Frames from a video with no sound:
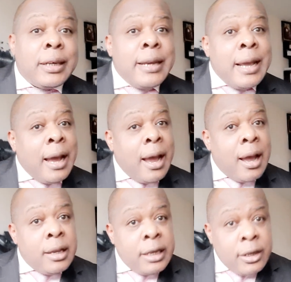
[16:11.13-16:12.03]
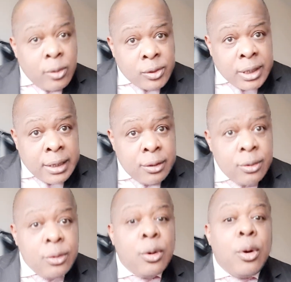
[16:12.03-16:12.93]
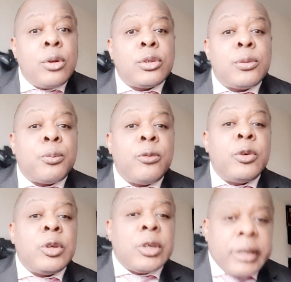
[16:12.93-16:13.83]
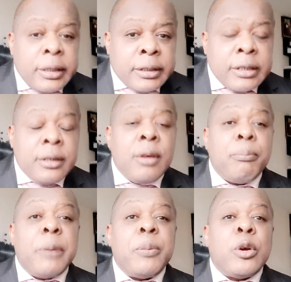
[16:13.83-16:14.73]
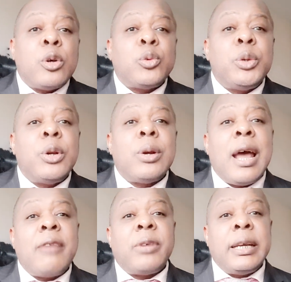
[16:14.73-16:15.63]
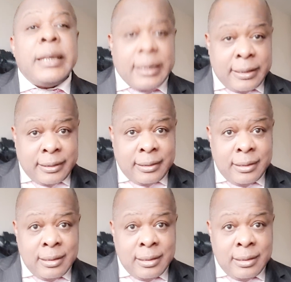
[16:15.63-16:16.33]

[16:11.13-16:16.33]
They are innocent until proven guilty. But because we don't have leaders,